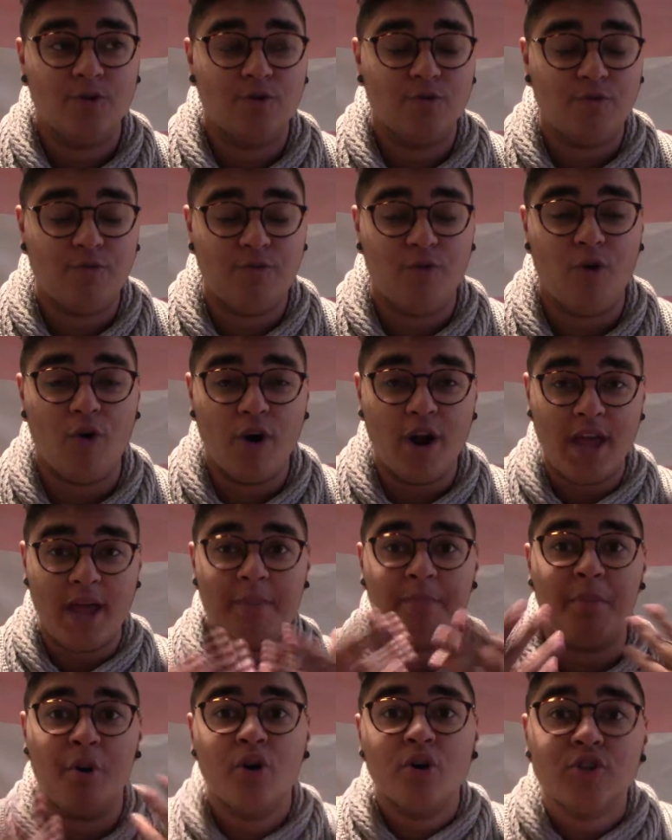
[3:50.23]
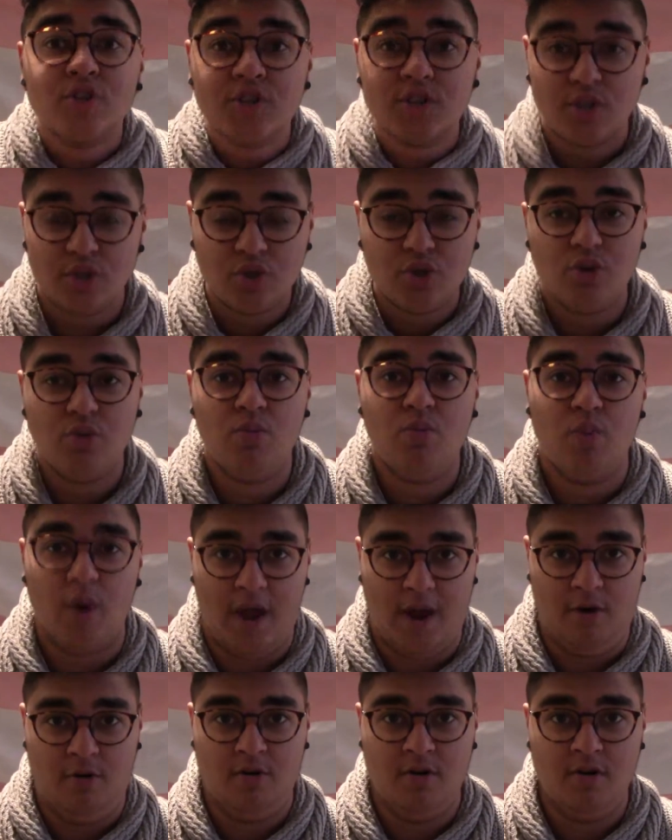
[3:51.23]
for a person to
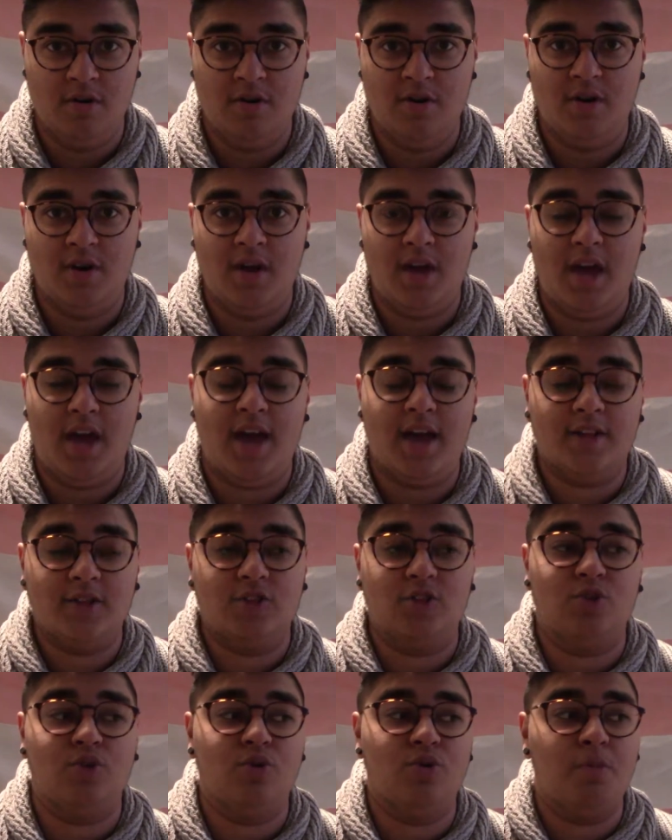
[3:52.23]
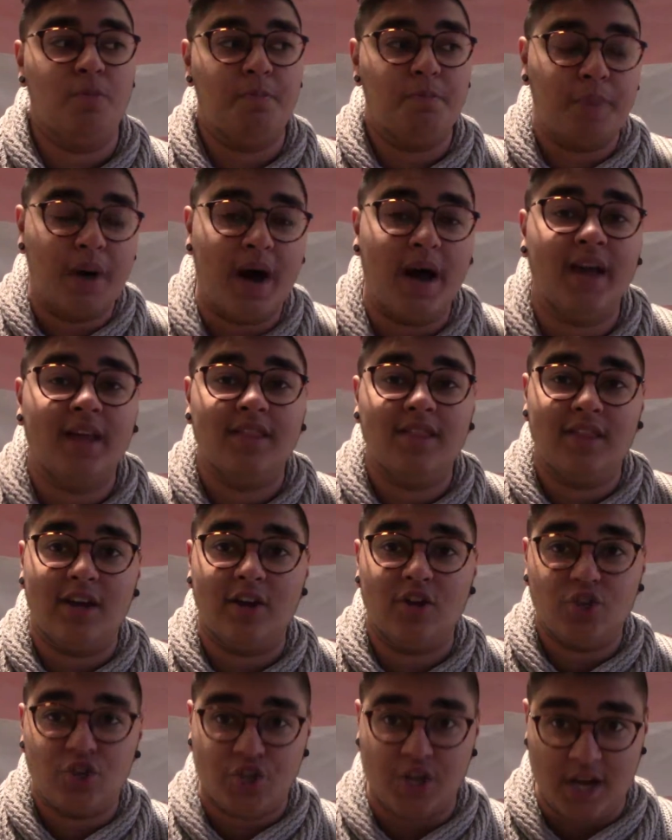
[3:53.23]
wear and to bind
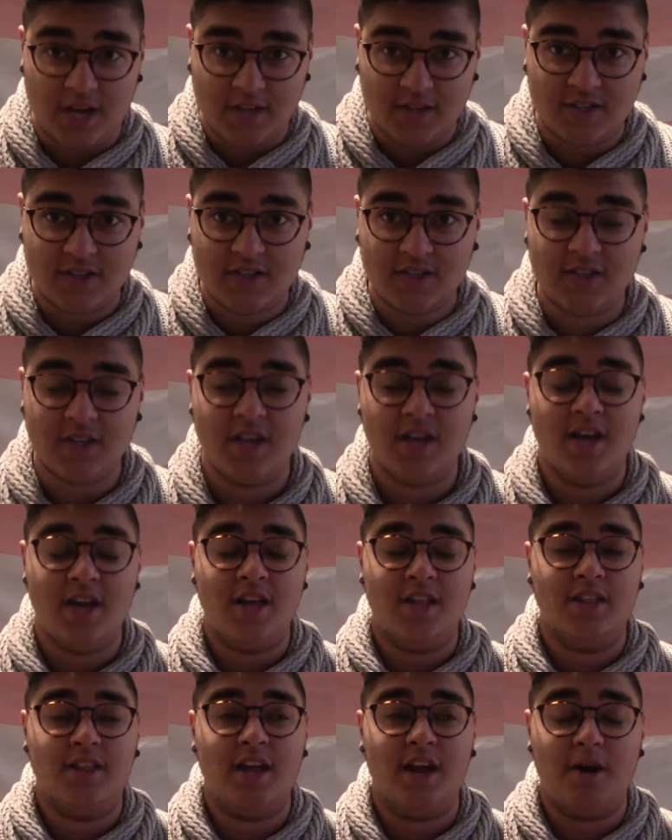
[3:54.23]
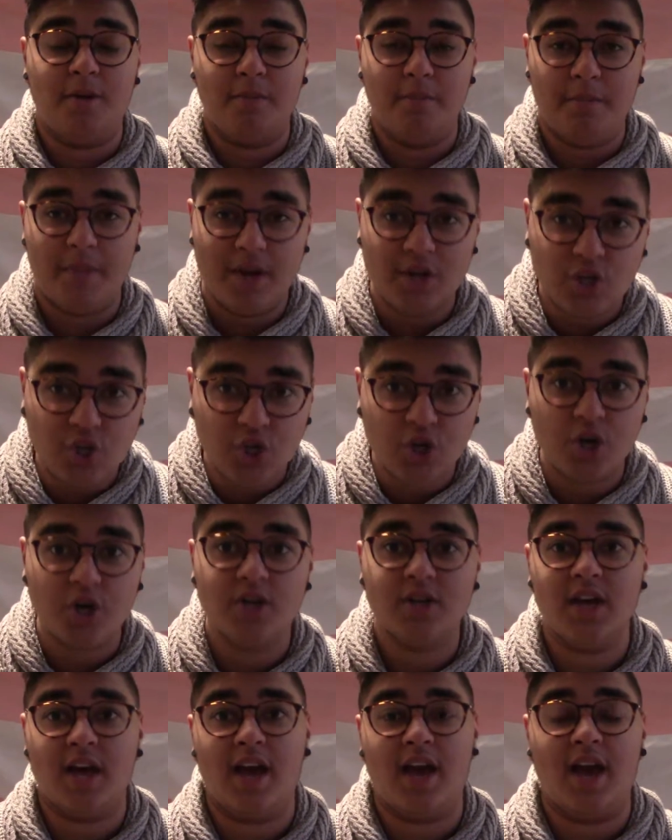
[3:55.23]
their chests. They are
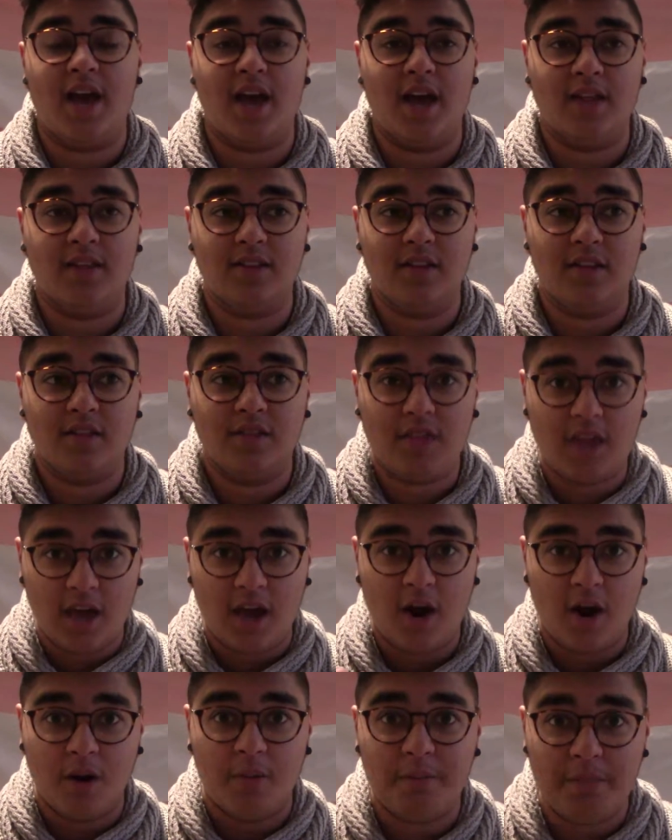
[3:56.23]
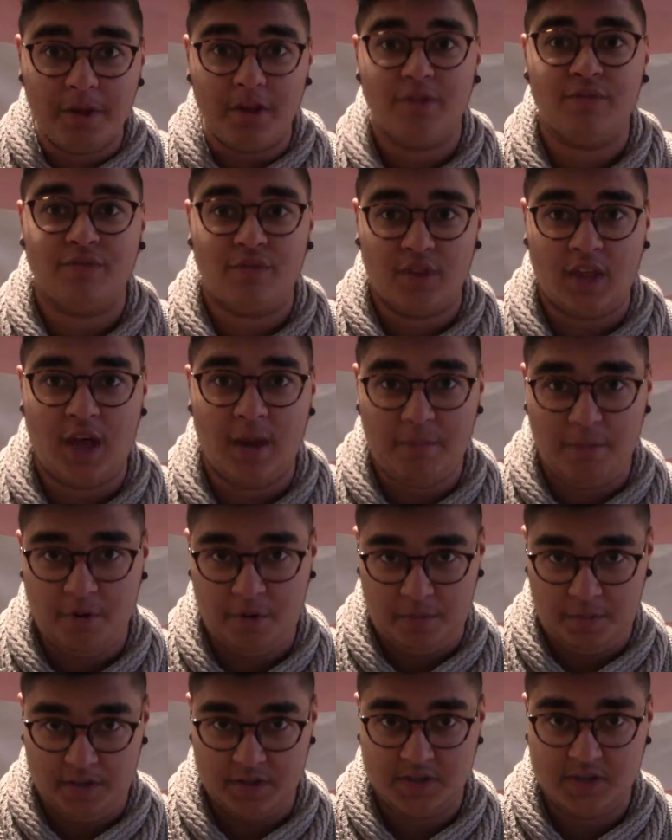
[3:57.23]
measured and they are built for that
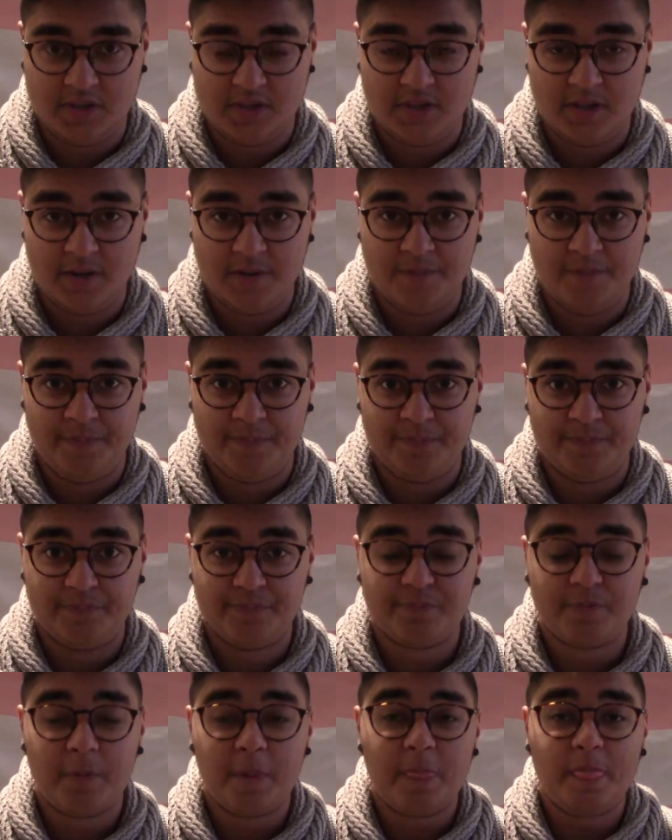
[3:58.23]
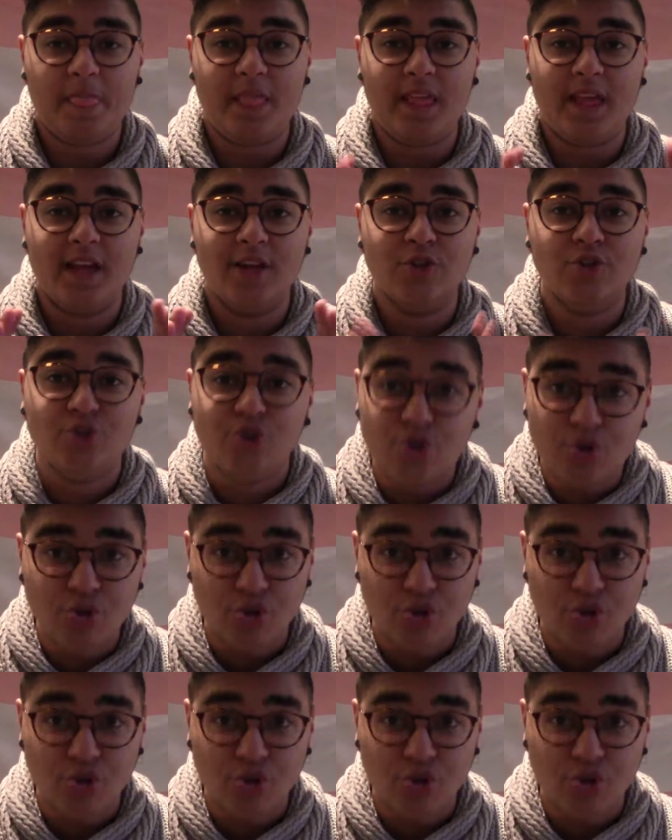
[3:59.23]
purpose. Do